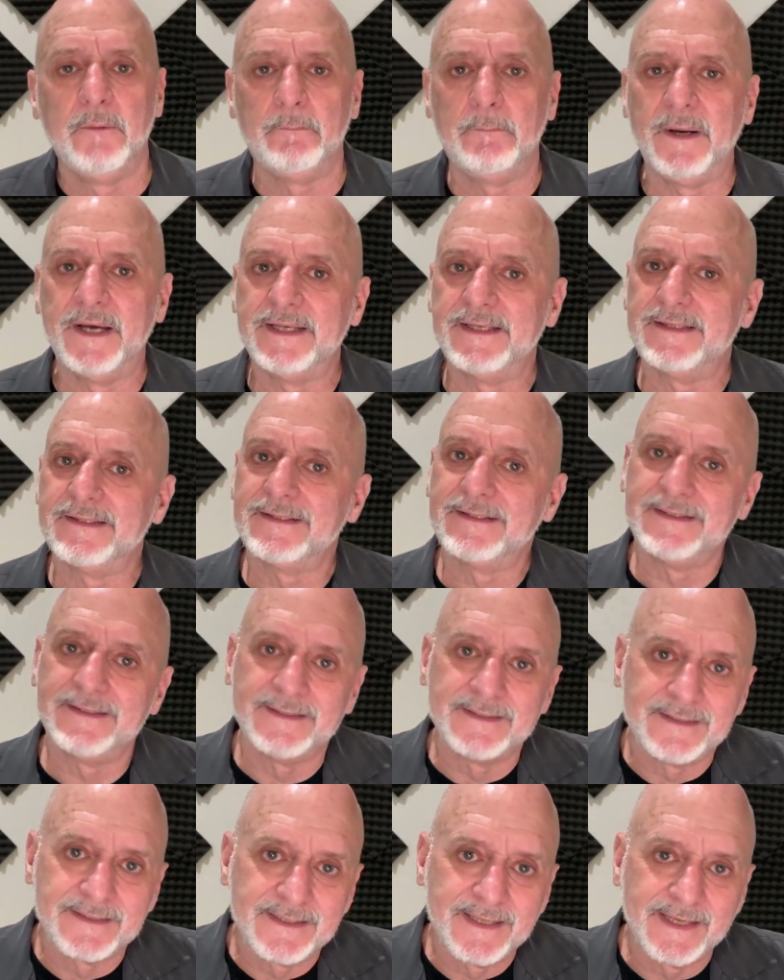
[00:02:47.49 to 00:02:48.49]
But
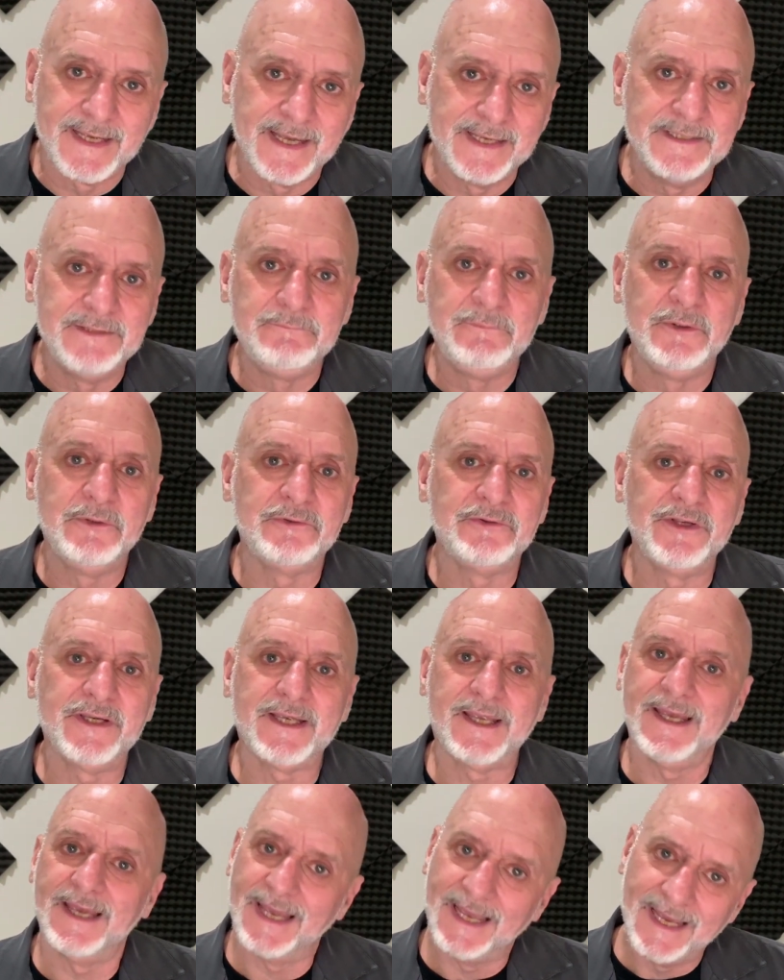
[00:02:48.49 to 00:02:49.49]
in
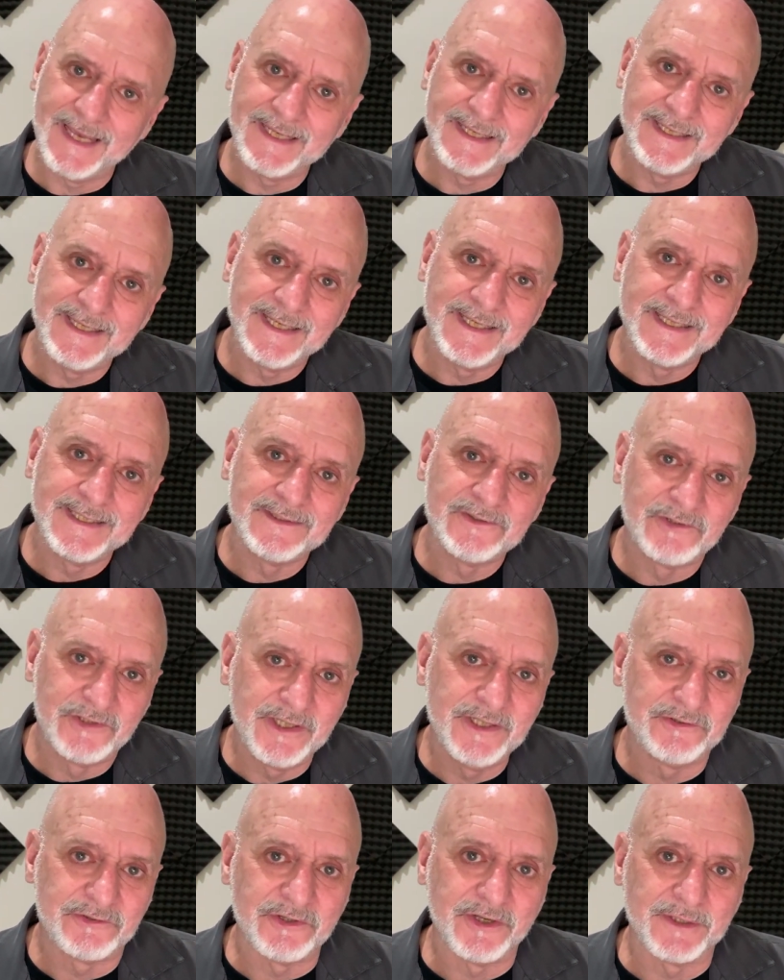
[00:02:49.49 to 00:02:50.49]
music and in
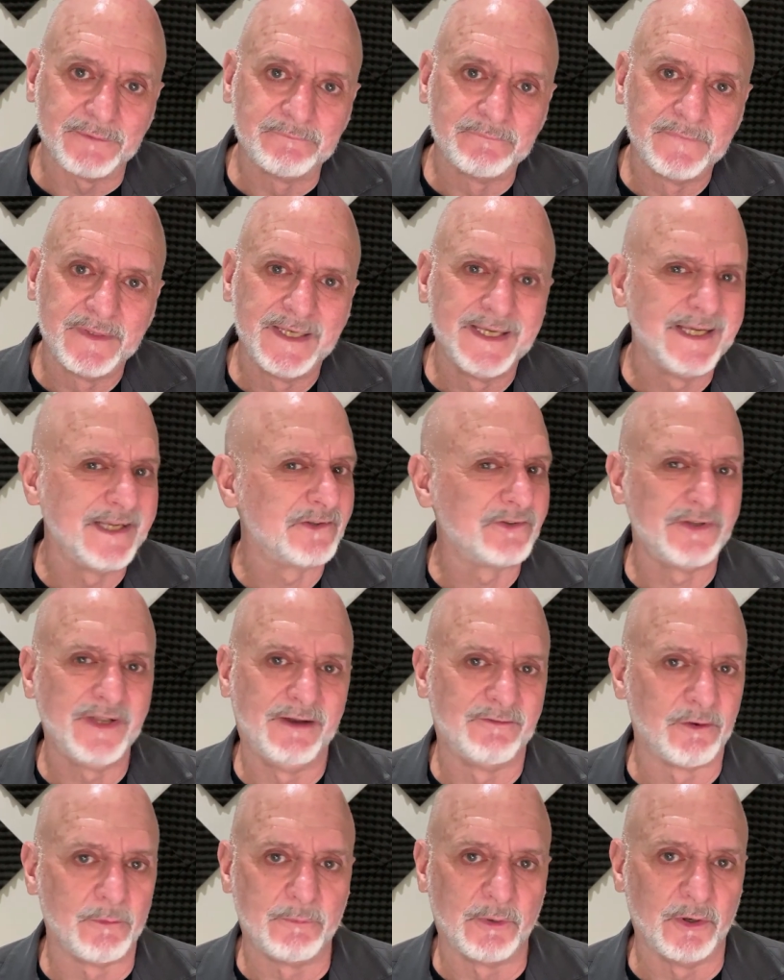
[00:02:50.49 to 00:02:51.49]
teaching, it's
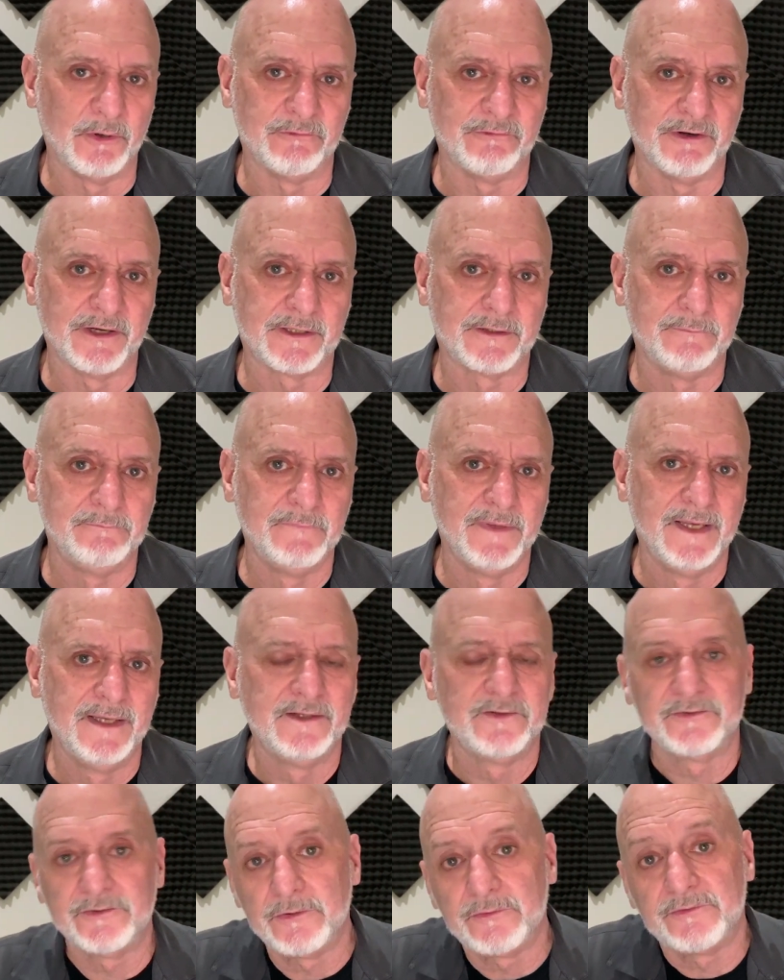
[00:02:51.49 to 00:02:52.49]
never perfect,
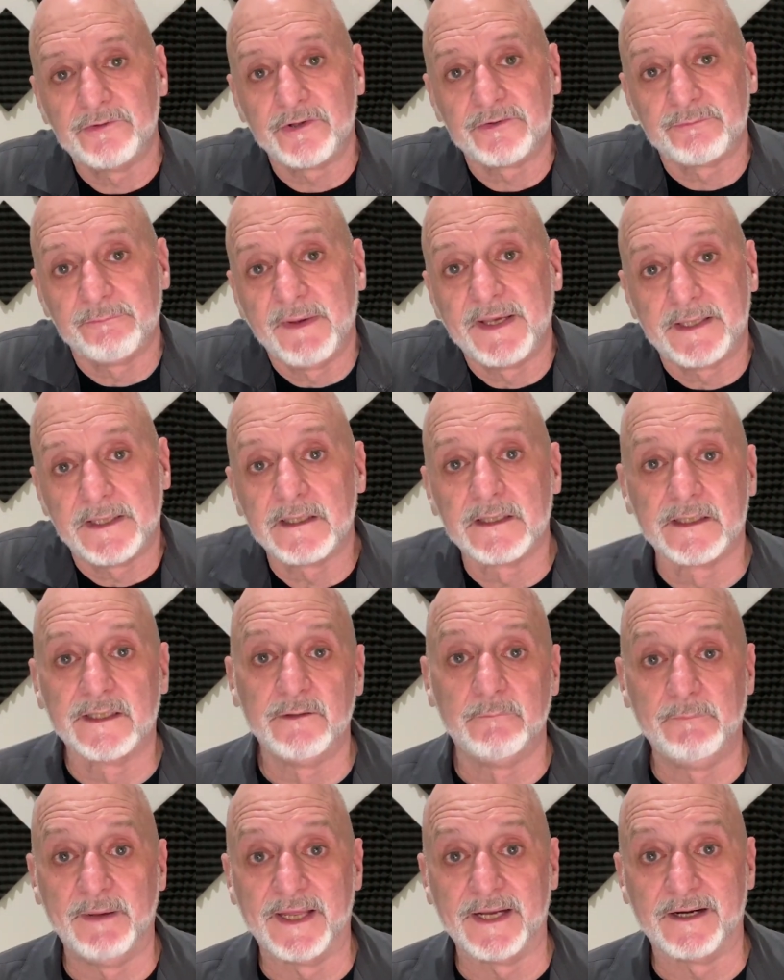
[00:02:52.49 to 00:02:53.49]
so just make it a
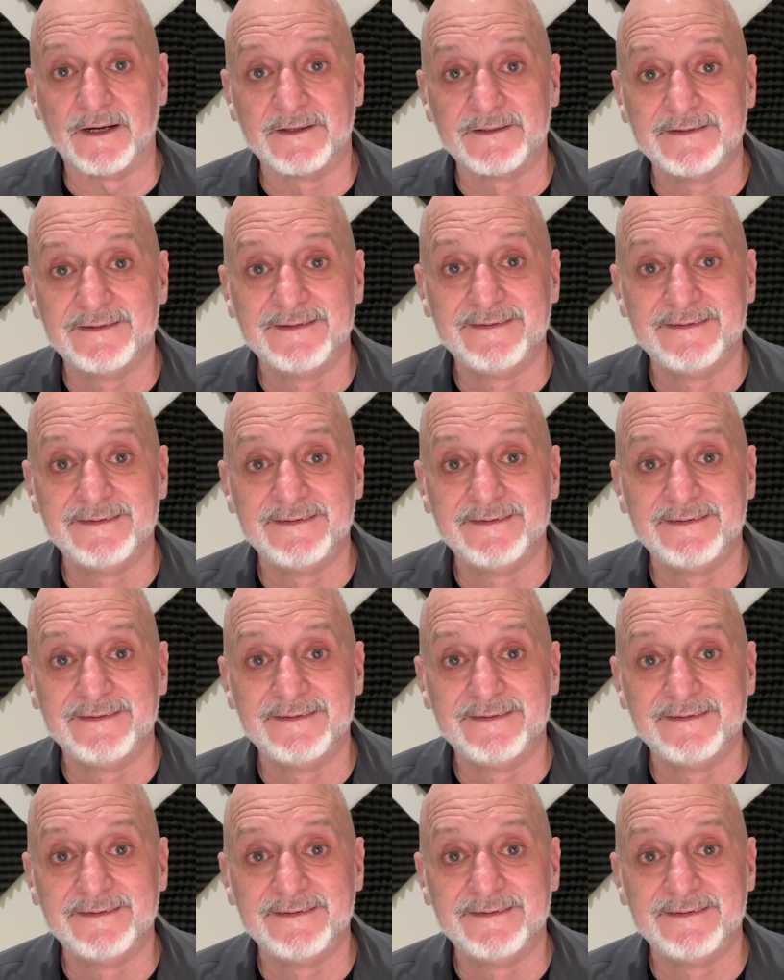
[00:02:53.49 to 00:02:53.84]
little better.